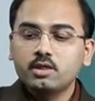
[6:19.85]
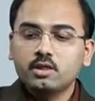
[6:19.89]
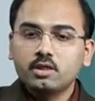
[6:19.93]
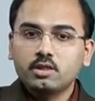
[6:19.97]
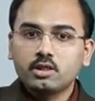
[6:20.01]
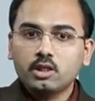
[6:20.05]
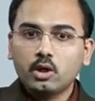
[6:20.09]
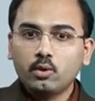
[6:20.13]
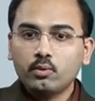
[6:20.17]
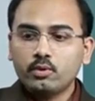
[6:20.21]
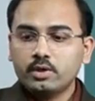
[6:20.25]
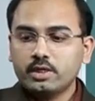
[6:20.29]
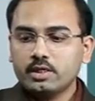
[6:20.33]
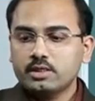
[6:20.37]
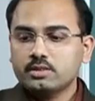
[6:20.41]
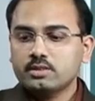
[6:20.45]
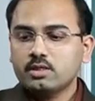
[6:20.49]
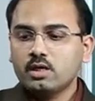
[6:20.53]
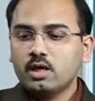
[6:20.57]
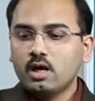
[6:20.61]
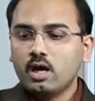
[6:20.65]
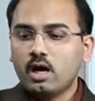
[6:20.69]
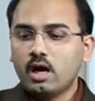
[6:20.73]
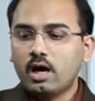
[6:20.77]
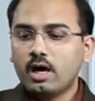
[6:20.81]
nowadays
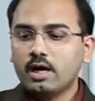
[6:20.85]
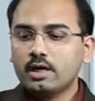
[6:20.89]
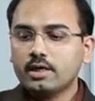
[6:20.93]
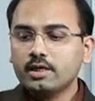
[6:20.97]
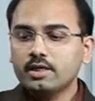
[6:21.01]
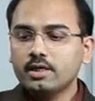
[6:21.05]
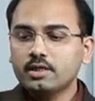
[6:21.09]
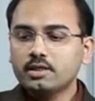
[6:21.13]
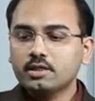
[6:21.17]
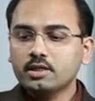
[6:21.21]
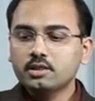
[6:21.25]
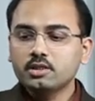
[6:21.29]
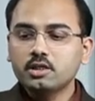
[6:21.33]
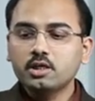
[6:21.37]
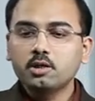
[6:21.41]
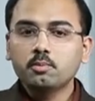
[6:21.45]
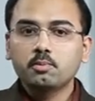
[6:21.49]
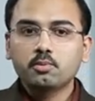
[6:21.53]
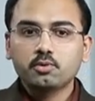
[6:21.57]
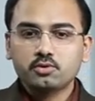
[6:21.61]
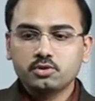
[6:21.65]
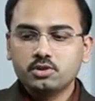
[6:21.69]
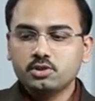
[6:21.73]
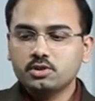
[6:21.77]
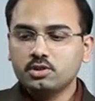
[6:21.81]
Hartley Dunhill
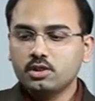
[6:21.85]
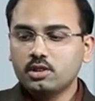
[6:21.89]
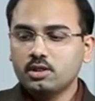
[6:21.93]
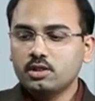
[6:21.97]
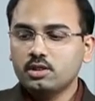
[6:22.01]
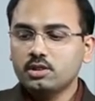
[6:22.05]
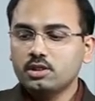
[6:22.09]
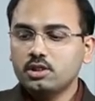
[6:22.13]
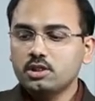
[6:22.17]
procedure